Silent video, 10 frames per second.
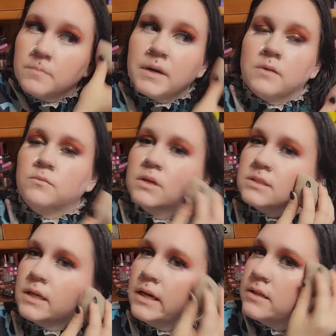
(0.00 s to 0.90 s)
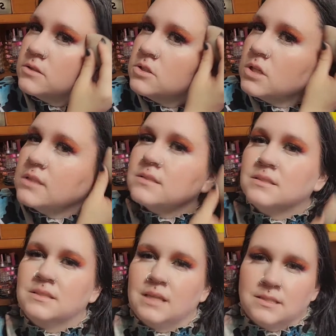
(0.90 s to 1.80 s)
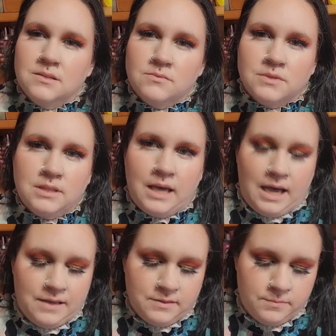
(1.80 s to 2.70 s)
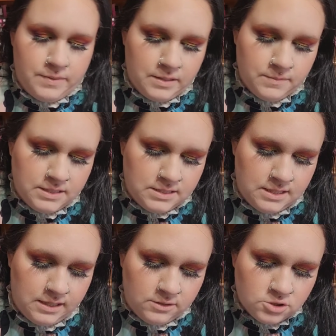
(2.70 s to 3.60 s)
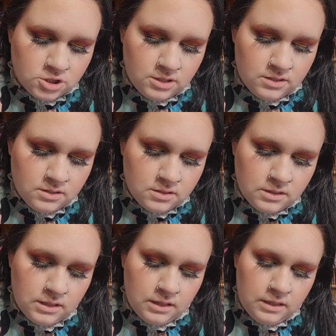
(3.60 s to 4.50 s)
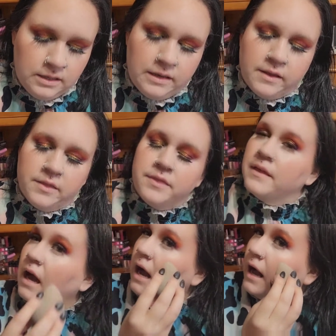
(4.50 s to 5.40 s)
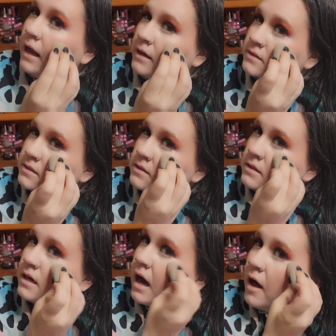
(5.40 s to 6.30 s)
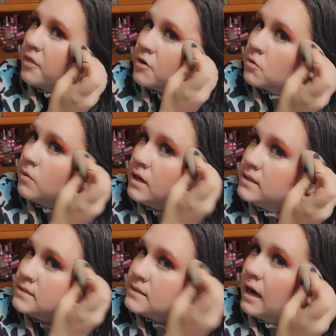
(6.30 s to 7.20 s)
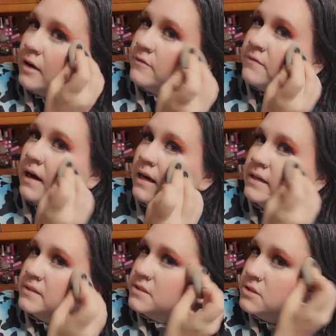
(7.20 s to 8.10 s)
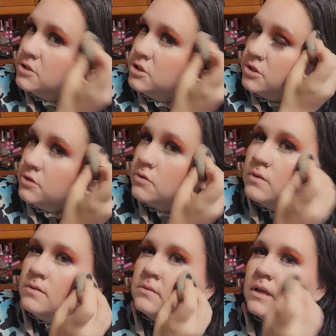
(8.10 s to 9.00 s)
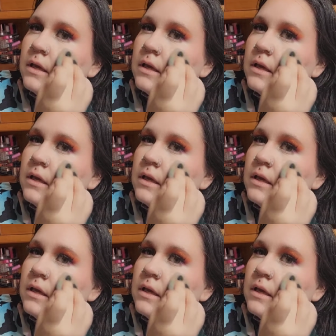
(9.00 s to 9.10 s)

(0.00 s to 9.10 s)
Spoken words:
But I will say it just doesn't really have the pigmentation that the other ones I find do.